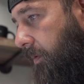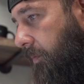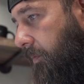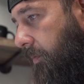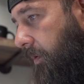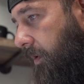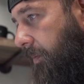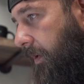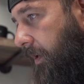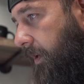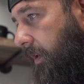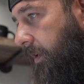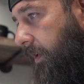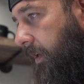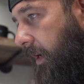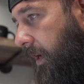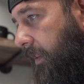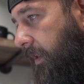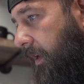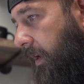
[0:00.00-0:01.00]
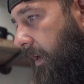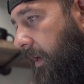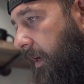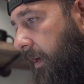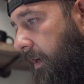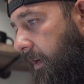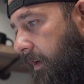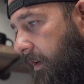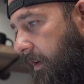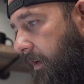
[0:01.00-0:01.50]
rebuild, and
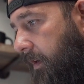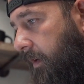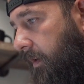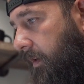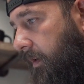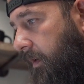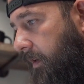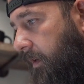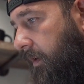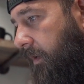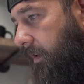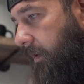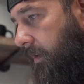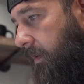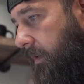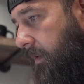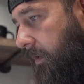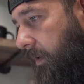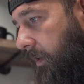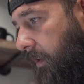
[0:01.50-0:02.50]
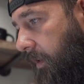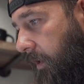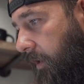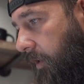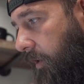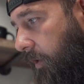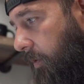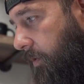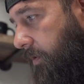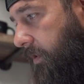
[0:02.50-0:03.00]
then the
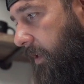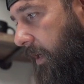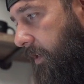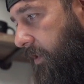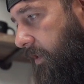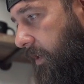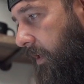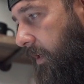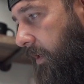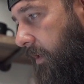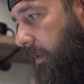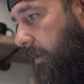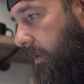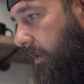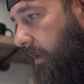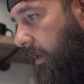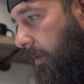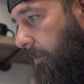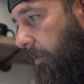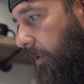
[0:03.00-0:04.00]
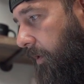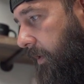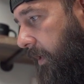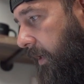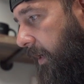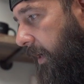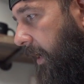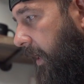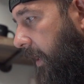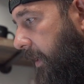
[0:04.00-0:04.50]
used engine, I'm
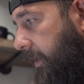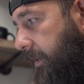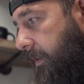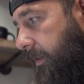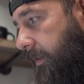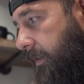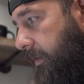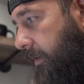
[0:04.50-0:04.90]
looking at